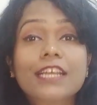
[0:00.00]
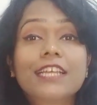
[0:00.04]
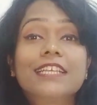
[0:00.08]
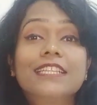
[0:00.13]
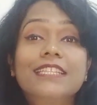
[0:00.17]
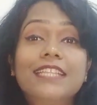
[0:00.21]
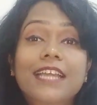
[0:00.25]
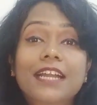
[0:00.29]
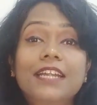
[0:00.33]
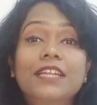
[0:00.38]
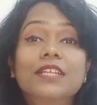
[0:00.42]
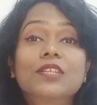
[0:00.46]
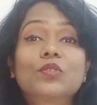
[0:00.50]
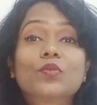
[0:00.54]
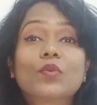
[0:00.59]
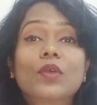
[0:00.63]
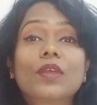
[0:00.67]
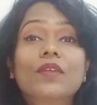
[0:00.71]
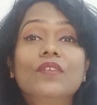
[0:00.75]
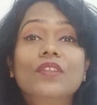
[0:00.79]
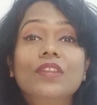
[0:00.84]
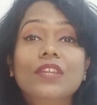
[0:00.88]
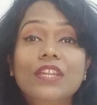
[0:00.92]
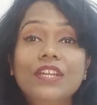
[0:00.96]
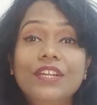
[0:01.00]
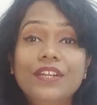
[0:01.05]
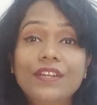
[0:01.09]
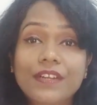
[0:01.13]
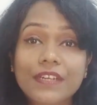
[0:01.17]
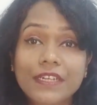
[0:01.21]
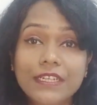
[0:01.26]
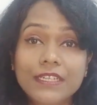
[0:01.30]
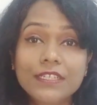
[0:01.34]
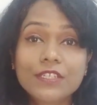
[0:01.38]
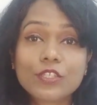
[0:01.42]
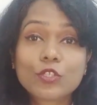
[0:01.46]
That is why we need
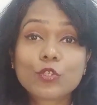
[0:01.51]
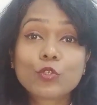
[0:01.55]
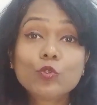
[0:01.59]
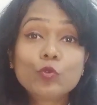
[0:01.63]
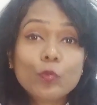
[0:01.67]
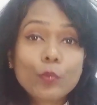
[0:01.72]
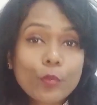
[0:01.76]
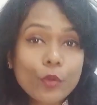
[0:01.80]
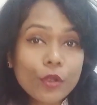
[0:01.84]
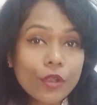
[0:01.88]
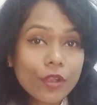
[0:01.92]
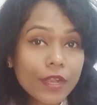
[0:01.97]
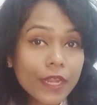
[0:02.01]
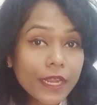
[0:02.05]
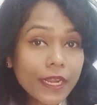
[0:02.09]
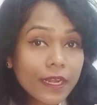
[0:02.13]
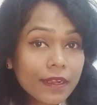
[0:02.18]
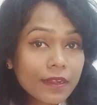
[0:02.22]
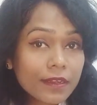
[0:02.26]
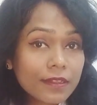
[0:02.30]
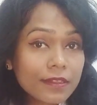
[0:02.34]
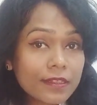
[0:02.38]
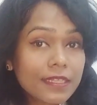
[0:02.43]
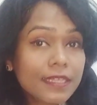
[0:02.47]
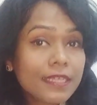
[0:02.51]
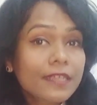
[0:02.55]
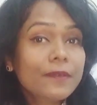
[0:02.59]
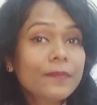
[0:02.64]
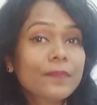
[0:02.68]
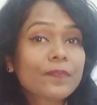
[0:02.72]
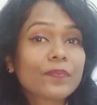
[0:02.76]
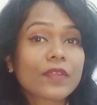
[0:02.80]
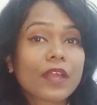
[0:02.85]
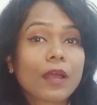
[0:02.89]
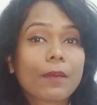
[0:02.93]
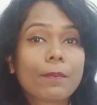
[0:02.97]
trees to protect the
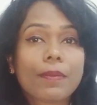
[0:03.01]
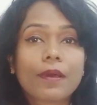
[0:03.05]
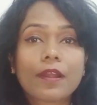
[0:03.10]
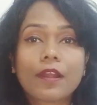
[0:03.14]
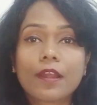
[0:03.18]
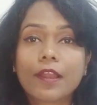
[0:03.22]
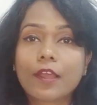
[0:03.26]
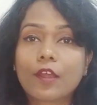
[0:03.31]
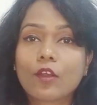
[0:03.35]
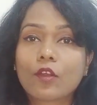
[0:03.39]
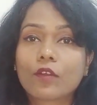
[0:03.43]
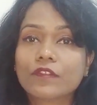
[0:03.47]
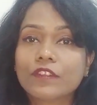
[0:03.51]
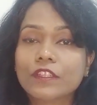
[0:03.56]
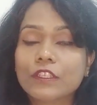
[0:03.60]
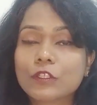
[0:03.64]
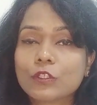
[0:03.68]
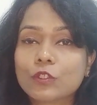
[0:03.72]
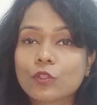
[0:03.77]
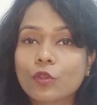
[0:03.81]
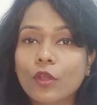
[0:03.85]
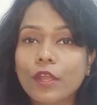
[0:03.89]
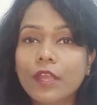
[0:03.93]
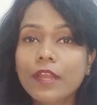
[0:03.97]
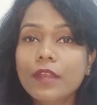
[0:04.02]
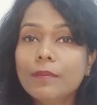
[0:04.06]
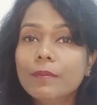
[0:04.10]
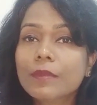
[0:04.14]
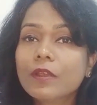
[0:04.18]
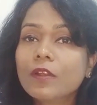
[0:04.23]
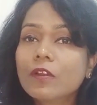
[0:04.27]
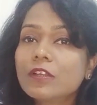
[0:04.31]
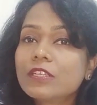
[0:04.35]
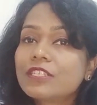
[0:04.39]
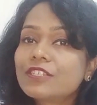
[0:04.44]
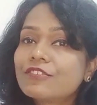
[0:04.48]
upper layer of the soil,
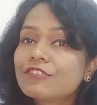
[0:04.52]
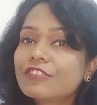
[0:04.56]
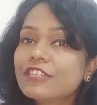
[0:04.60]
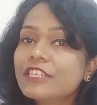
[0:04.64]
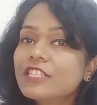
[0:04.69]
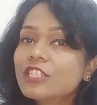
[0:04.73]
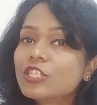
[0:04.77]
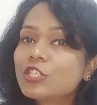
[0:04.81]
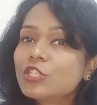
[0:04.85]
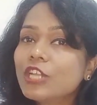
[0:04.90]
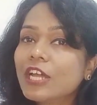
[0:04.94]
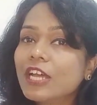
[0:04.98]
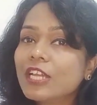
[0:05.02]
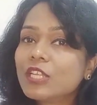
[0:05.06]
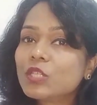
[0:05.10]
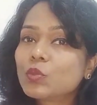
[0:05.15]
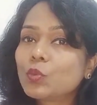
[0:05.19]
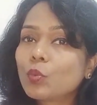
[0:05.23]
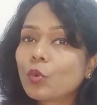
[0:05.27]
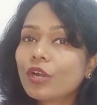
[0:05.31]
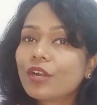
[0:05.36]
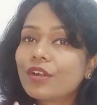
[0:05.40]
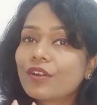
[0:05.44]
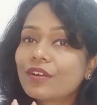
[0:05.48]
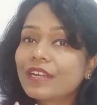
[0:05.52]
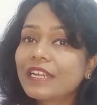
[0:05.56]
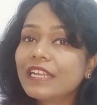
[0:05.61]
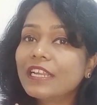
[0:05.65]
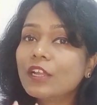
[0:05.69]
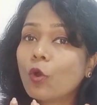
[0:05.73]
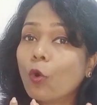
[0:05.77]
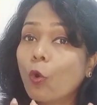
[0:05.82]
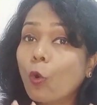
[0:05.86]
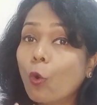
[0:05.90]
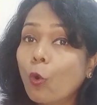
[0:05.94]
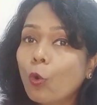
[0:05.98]
because trees does what? Tree
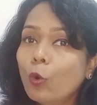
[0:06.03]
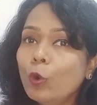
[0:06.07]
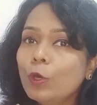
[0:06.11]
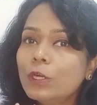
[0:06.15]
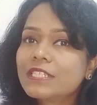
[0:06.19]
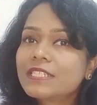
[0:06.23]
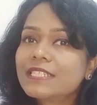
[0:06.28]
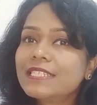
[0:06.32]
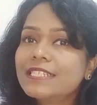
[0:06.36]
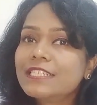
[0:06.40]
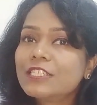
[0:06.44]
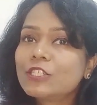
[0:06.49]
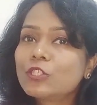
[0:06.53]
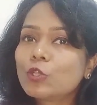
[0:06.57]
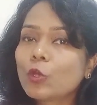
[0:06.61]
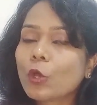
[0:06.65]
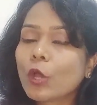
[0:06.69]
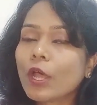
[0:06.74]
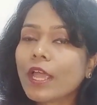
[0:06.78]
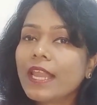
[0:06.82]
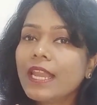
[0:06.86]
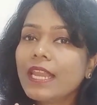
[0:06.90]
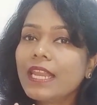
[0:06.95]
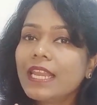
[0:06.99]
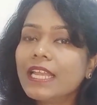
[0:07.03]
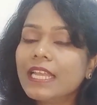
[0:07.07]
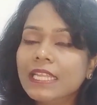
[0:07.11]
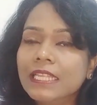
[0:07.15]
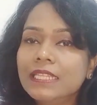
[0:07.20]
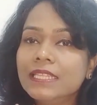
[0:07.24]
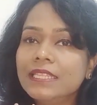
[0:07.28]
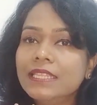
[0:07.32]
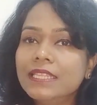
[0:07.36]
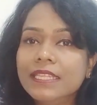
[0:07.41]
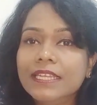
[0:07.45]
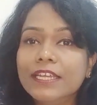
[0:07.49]
holds the soil
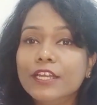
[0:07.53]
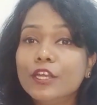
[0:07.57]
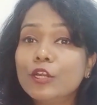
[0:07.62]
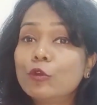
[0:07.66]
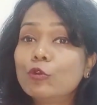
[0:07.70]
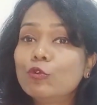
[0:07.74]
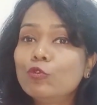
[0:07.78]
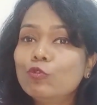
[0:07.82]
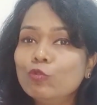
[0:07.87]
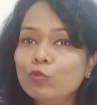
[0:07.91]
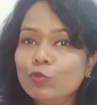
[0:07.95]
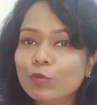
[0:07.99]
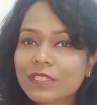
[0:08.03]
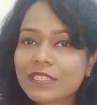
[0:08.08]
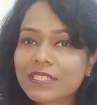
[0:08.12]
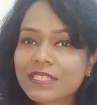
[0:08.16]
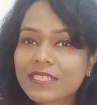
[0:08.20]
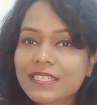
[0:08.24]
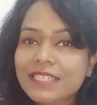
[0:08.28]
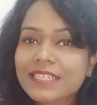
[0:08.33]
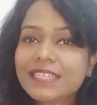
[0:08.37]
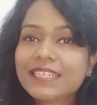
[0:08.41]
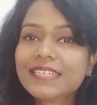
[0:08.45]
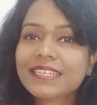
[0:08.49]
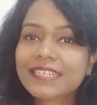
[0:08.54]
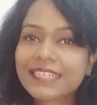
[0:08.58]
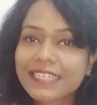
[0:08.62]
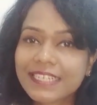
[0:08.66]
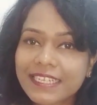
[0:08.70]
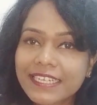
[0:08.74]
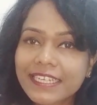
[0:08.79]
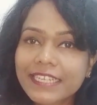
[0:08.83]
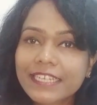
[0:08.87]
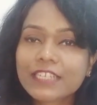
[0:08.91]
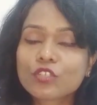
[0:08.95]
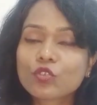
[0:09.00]
in their roots,
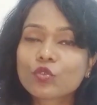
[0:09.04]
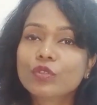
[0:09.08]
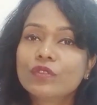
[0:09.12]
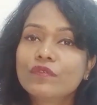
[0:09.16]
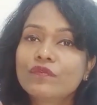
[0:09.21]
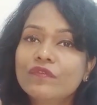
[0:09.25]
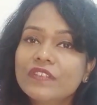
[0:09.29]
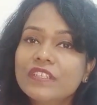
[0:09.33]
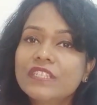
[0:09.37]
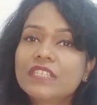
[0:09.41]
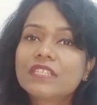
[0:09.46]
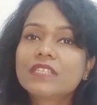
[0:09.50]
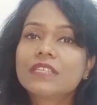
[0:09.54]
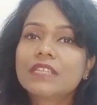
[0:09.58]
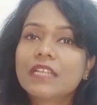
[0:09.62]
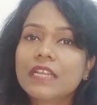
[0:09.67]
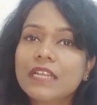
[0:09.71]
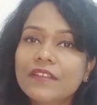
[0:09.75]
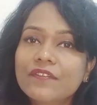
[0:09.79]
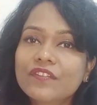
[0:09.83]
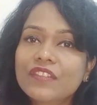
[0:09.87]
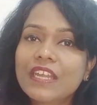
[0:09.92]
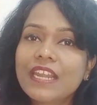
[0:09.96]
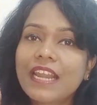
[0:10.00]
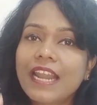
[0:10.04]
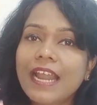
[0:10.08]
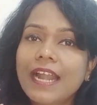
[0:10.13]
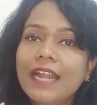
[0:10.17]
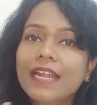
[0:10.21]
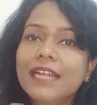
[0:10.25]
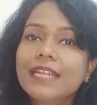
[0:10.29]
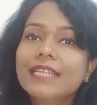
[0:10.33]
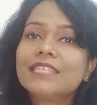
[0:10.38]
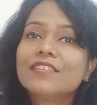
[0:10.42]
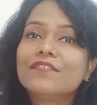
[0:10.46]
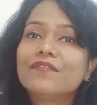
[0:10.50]
correct? So if the
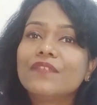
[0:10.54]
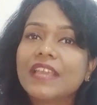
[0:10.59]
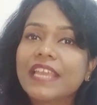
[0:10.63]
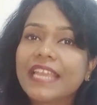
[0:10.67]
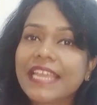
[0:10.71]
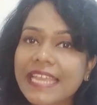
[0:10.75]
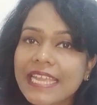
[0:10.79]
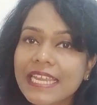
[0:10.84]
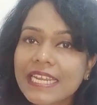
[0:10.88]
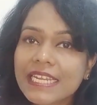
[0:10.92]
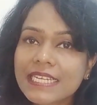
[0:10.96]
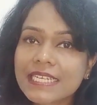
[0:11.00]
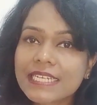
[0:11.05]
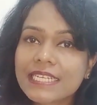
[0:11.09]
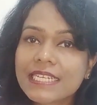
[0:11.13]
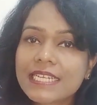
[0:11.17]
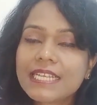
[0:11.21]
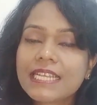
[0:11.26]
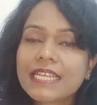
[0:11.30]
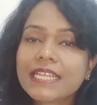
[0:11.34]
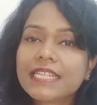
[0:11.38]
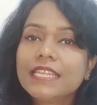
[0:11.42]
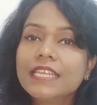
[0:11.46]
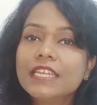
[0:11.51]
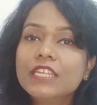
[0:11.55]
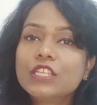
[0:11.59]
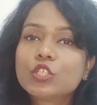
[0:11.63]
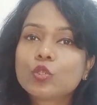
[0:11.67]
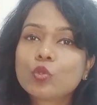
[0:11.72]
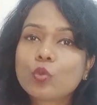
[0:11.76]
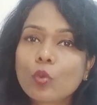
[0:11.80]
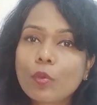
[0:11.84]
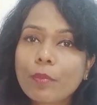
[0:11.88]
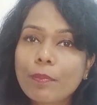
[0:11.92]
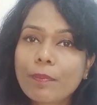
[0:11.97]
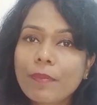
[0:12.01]
land is vacate, there is
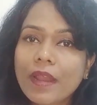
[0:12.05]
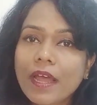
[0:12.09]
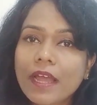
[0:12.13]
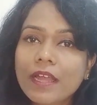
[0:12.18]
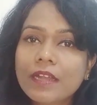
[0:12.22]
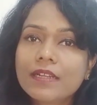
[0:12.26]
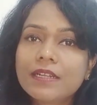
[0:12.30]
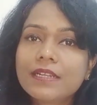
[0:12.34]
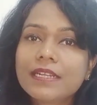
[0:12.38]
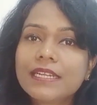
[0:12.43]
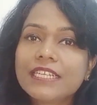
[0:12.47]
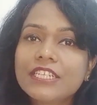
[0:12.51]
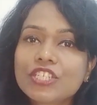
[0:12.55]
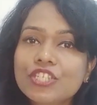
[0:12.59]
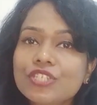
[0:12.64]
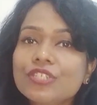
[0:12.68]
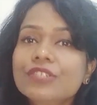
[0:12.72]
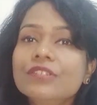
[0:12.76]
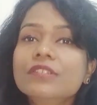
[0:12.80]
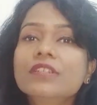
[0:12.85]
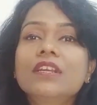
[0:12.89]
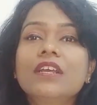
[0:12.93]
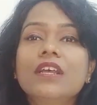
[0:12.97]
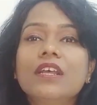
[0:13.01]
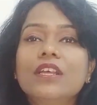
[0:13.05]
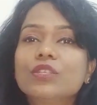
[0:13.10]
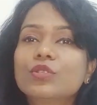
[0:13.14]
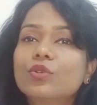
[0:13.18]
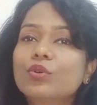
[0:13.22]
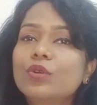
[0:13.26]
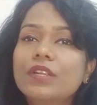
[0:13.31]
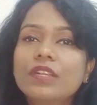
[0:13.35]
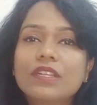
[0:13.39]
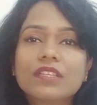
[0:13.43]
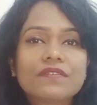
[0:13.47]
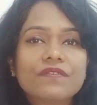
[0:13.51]
no plantation, so
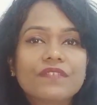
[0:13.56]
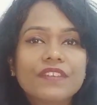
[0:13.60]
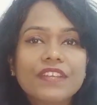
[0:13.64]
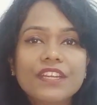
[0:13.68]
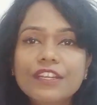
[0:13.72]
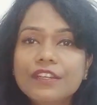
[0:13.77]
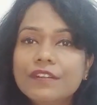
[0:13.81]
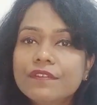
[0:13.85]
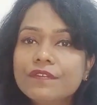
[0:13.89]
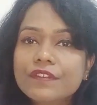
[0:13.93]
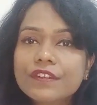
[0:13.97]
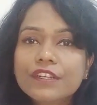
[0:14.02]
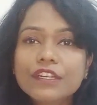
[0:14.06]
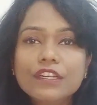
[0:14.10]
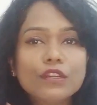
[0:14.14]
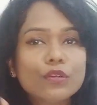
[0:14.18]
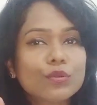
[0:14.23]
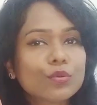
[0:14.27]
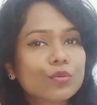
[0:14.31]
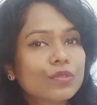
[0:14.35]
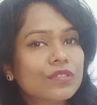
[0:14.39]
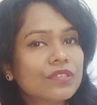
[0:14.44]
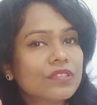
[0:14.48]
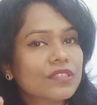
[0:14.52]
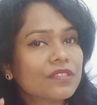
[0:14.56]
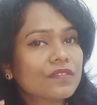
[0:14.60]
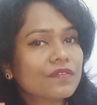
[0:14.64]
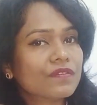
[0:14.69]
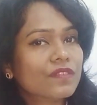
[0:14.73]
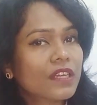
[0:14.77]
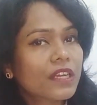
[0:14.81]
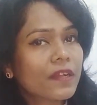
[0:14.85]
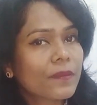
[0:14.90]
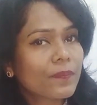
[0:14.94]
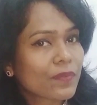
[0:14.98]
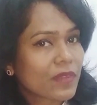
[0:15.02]
it is very difficult to conserve
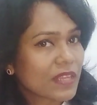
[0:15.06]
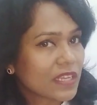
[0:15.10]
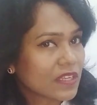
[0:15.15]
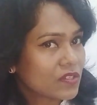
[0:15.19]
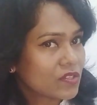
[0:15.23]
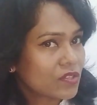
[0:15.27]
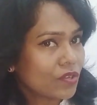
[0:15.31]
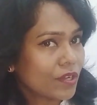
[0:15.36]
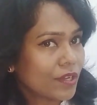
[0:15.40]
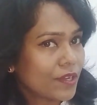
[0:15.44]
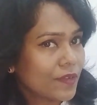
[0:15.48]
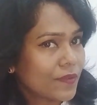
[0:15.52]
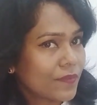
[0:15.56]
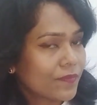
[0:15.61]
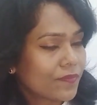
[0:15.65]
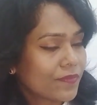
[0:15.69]
the soil.